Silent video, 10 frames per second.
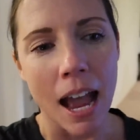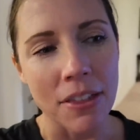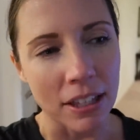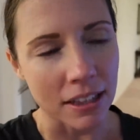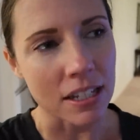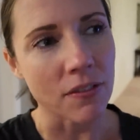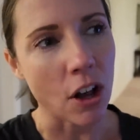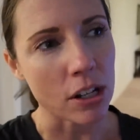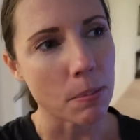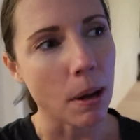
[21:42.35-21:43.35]
I think this
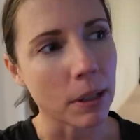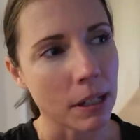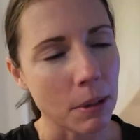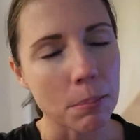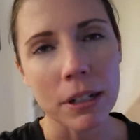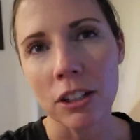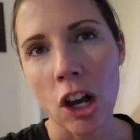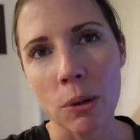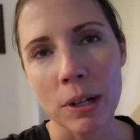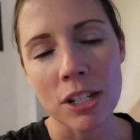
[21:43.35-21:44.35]
vlog's probably gonna be a pretty
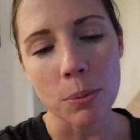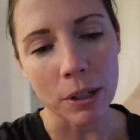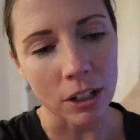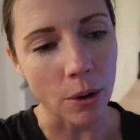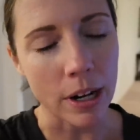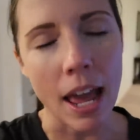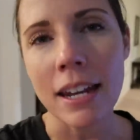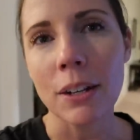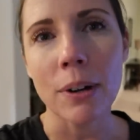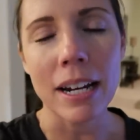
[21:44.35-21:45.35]
long one, so we're gonna go to
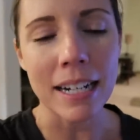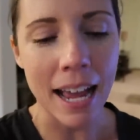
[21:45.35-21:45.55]
end it right